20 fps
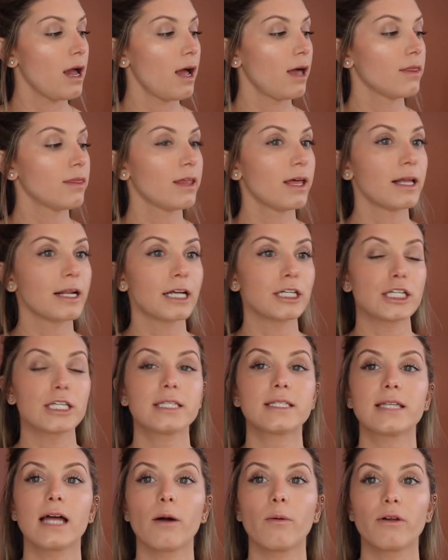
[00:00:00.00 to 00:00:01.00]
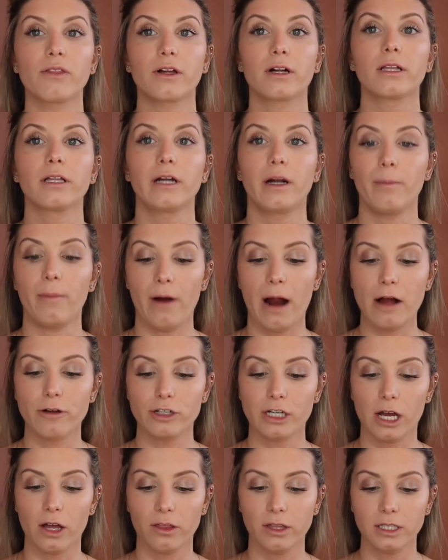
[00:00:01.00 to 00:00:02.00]
And then I just set with a clear brow
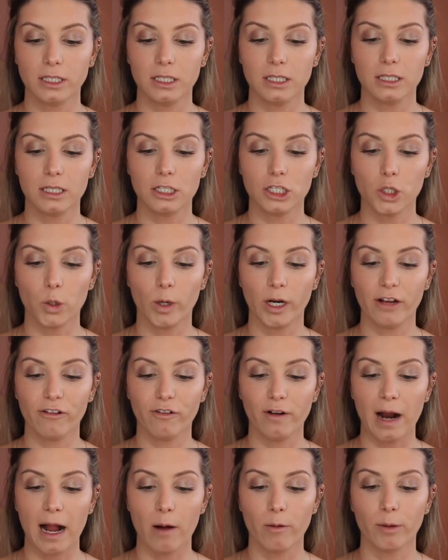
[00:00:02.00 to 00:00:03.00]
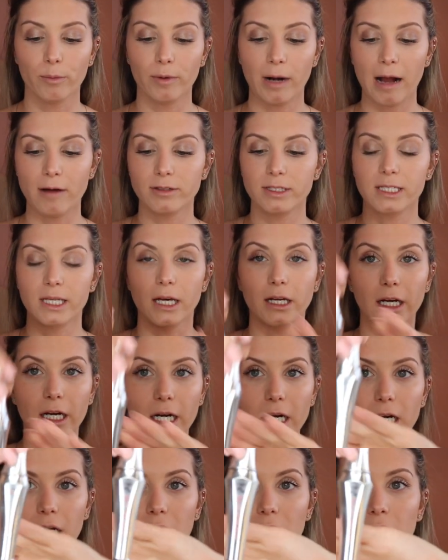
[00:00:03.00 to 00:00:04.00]
gel. This is the 24-Hour Brow
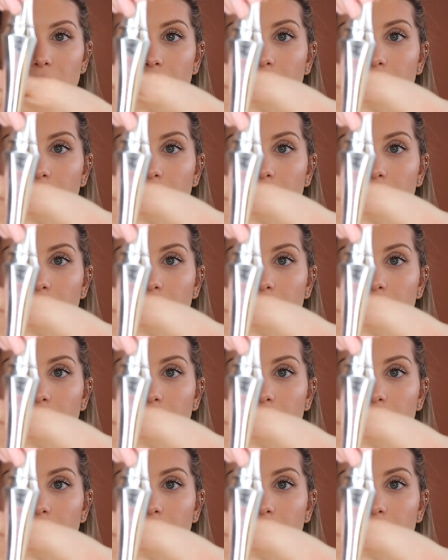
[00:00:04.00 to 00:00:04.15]
Setter